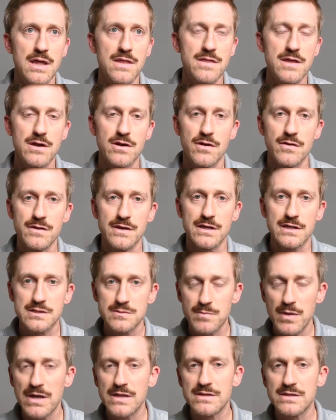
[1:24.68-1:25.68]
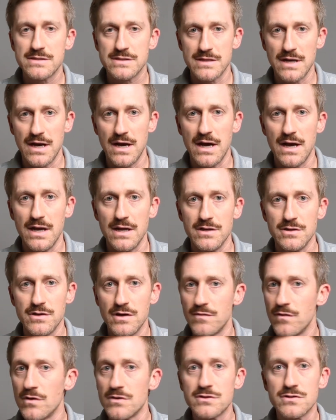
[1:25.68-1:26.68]
And then on the expense side,
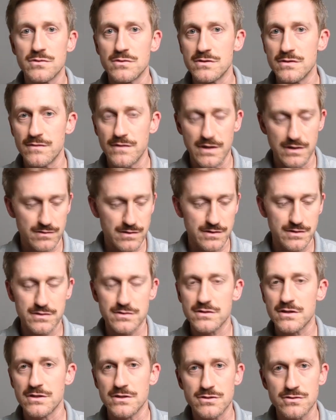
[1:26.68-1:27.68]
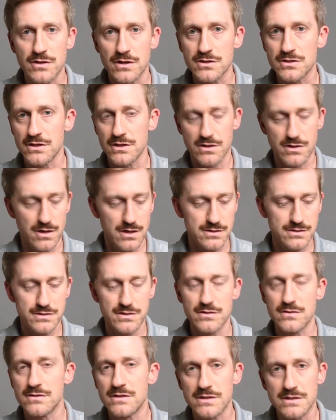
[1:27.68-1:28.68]
you have all sorts of things, right? There's construction costs,
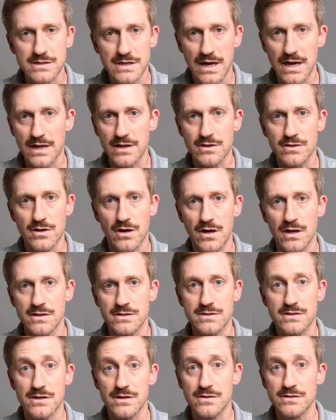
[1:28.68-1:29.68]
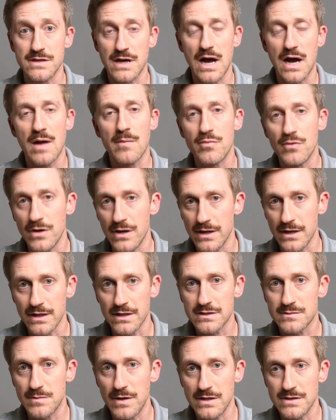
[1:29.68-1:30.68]
there's design costs, there's operating
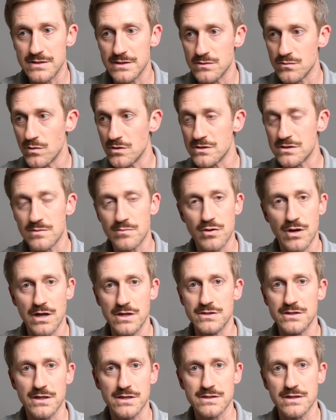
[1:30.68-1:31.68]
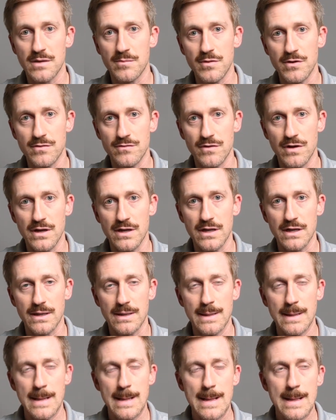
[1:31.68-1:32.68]
expenses once the project's up and
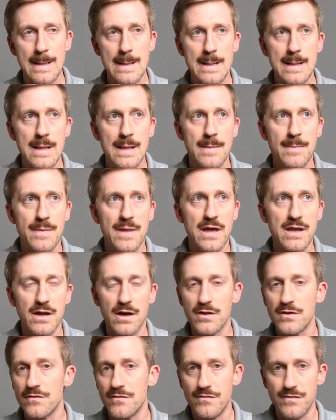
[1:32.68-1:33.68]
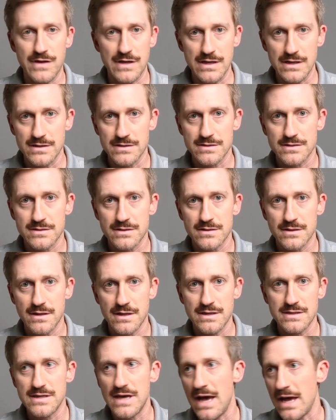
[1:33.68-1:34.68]
running, and other fees
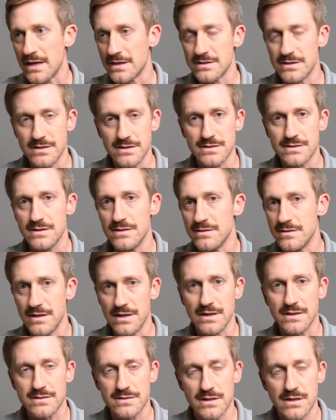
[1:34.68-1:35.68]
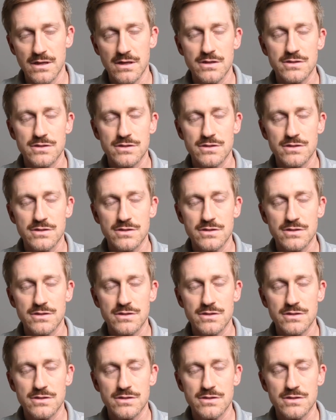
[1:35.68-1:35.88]
and taxes and things.